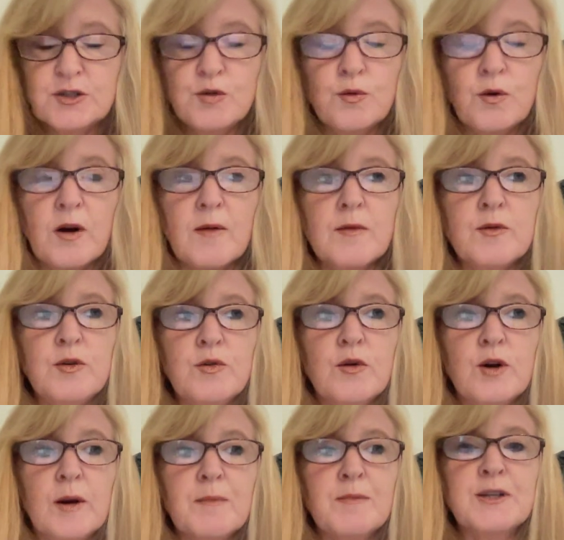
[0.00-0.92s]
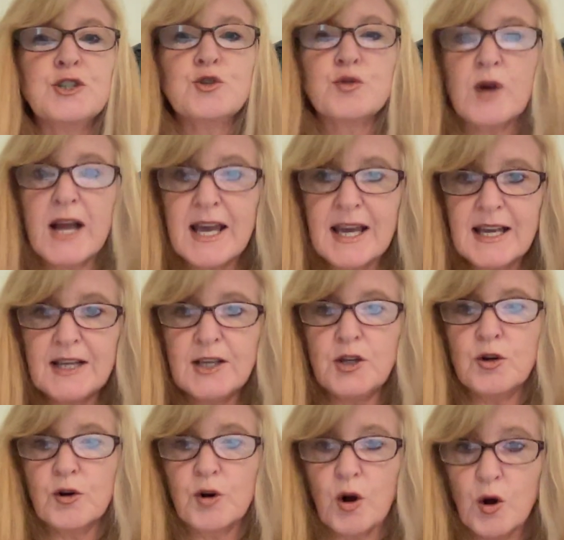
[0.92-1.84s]
You are betraying
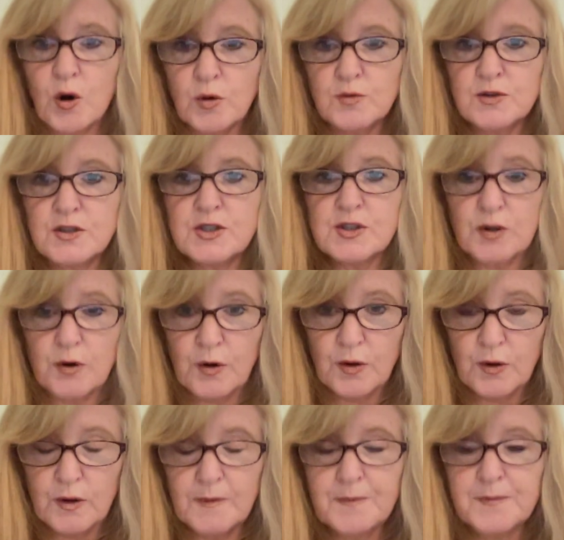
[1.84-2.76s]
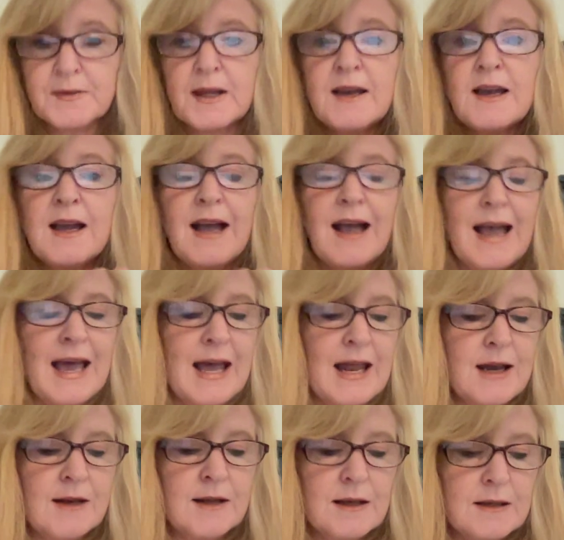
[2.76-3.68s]
your own soul.
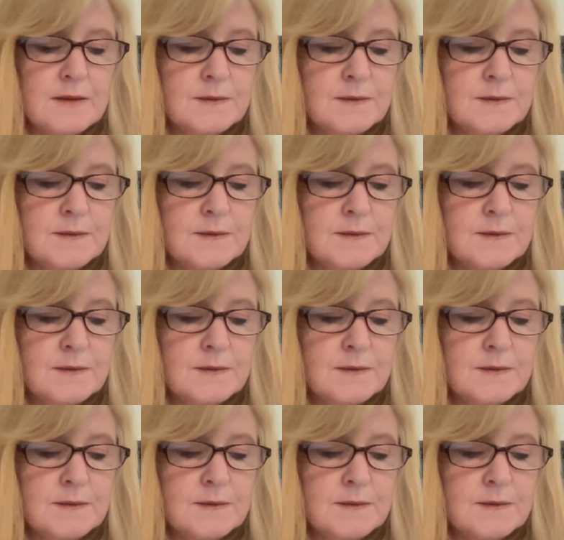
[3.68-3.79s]
And